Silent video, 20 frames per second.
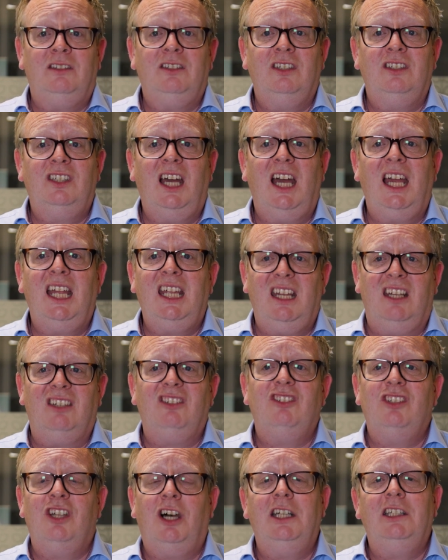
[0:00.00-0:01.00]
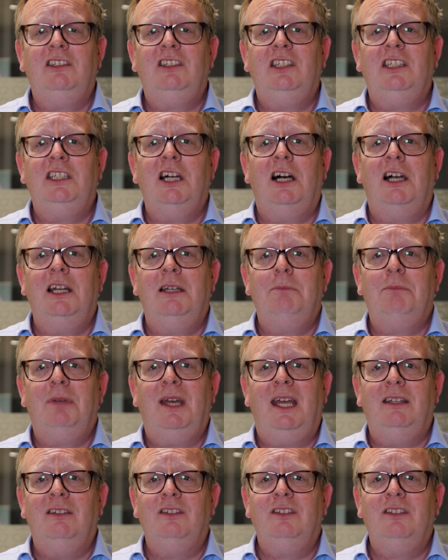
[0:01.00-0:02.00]
Today, it's 99
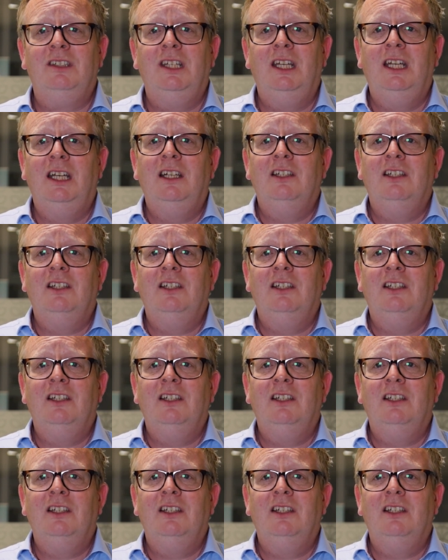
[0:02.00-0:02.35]
pence.